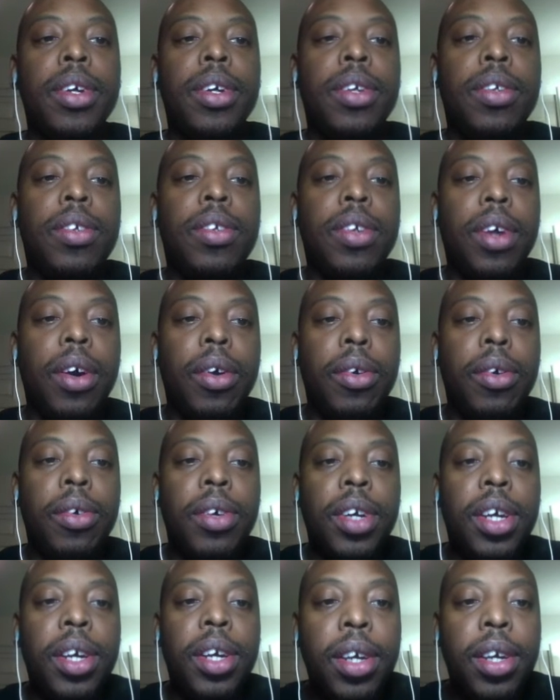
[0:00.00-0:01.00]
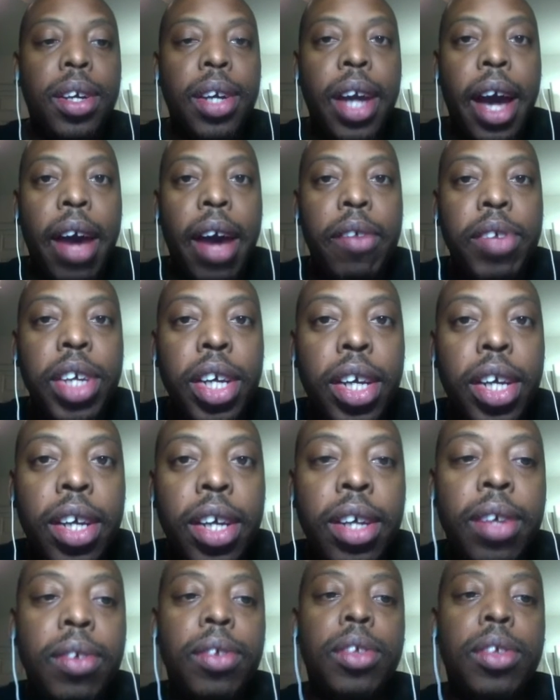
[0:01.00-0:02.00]
So having
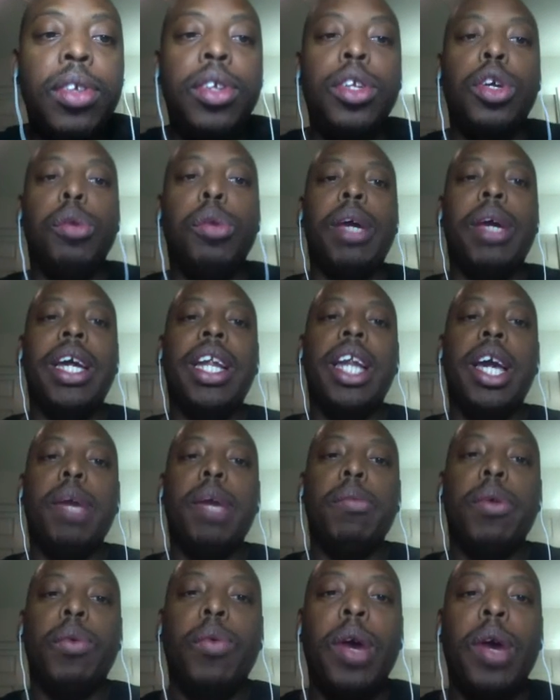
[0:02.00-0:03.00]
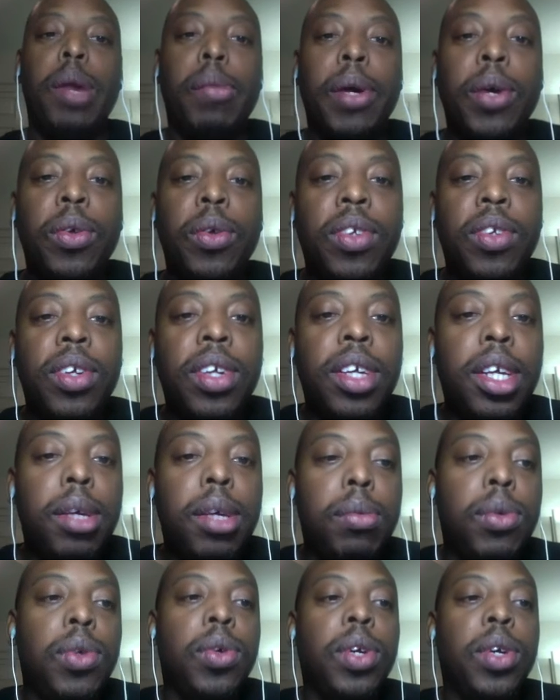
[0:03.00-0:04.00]
a domain name and web hosting
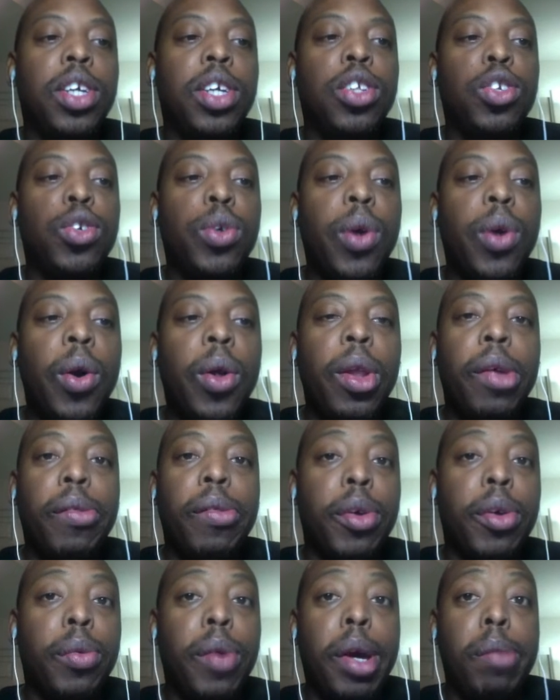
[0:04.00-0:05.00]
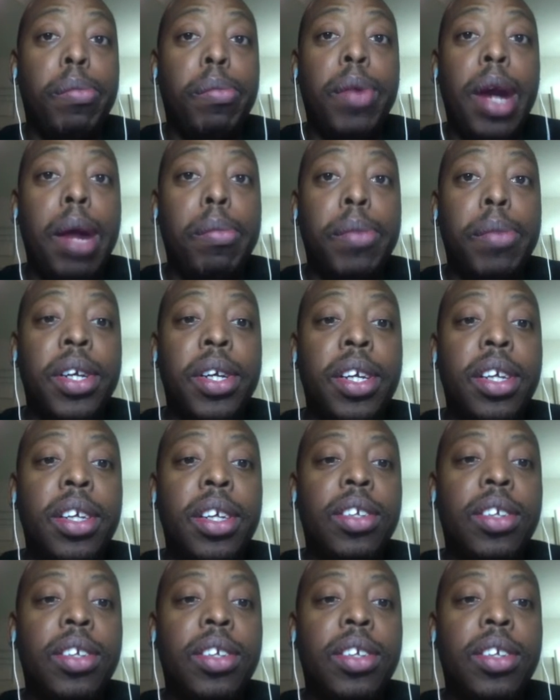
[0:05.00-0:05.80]
keeps you in control of your web property.